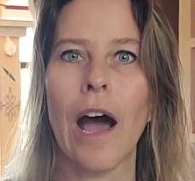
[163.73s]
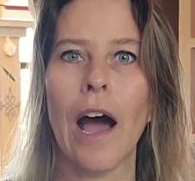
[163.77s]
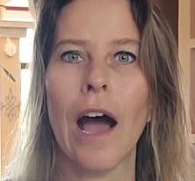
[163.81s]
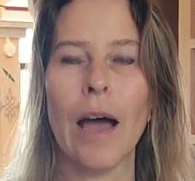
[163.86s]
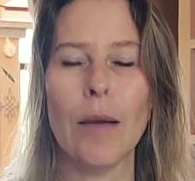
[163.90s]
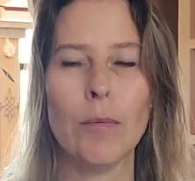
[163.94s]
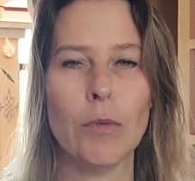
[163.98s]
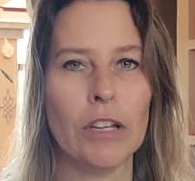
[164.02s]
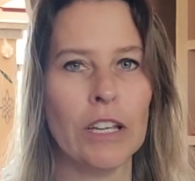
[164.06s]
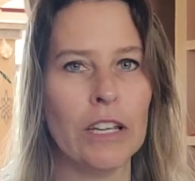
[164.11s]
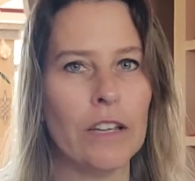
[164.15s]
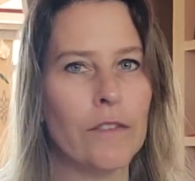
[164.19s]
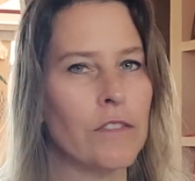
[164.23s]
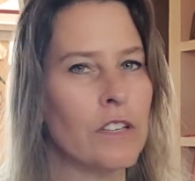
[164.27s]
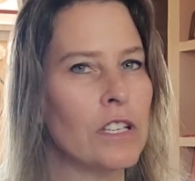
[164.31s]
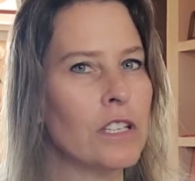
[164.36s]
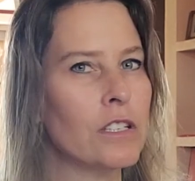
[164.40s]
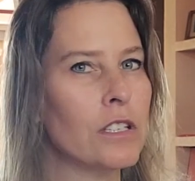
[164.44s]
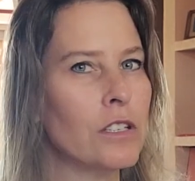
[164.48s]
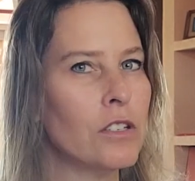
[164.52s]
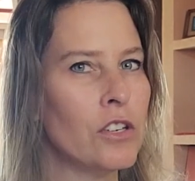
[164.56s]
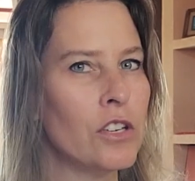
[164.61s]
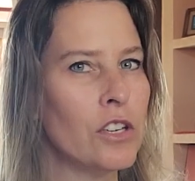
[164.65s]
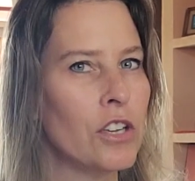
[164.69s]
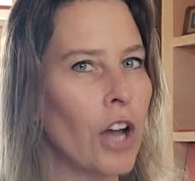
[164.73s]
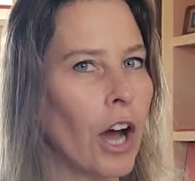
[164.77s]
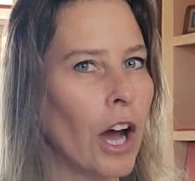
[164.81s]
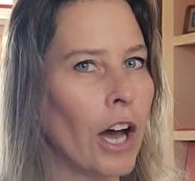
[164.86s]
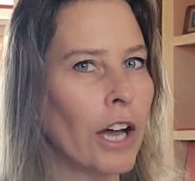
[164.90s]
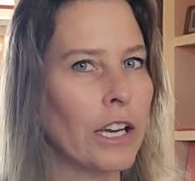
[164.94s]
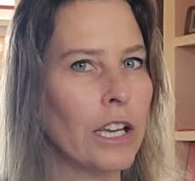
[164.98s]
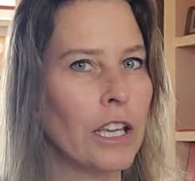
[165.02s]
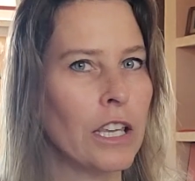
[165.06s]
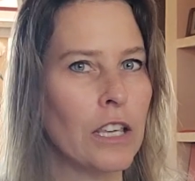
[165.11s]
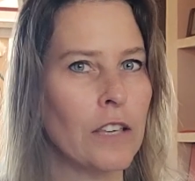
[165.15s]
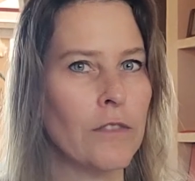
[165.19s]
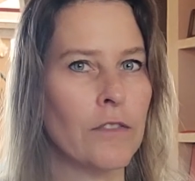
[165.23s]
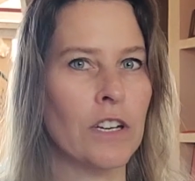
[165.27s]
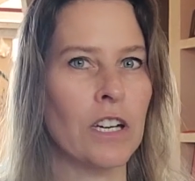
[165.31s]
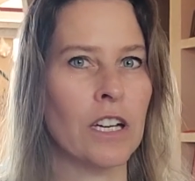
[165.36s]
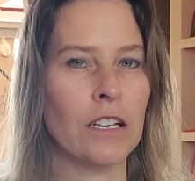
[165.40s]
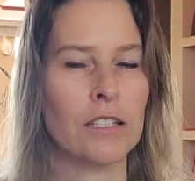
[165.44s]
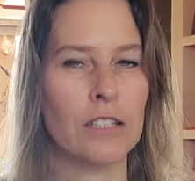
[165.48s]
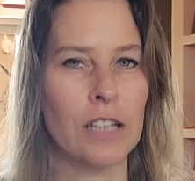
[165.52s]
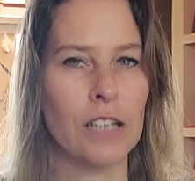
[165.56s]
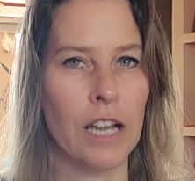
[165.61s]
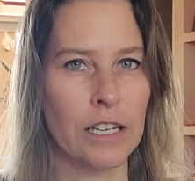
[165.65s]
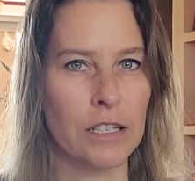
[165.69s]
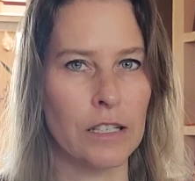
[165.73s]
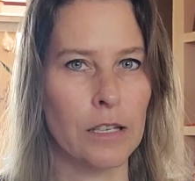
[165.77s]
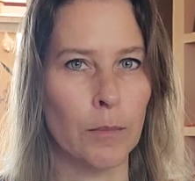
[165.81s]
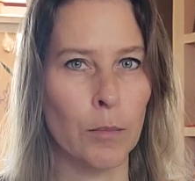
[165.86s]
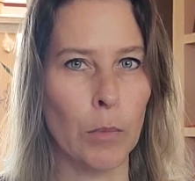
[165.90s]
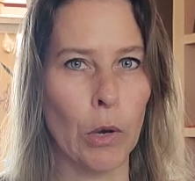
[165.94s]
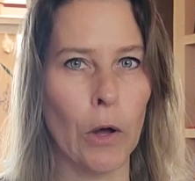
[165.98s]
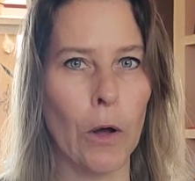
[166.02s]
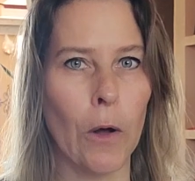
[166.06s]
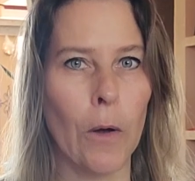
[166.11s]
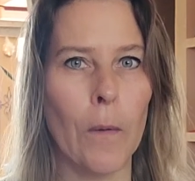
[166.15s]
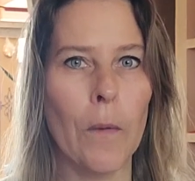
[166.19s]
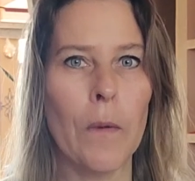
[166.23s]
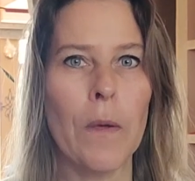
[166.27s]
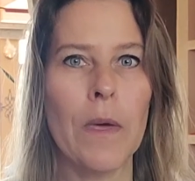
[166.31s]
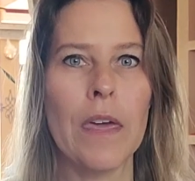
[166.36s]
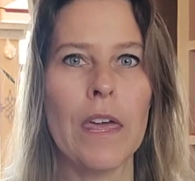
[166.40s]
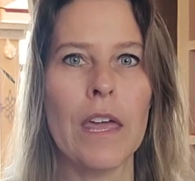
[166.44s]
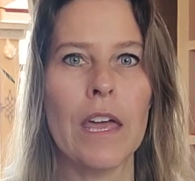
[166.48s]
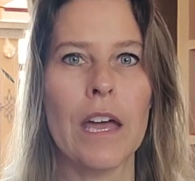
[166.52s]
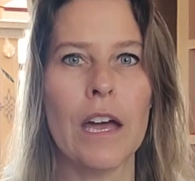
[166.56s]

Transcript: I believe it's not even accessible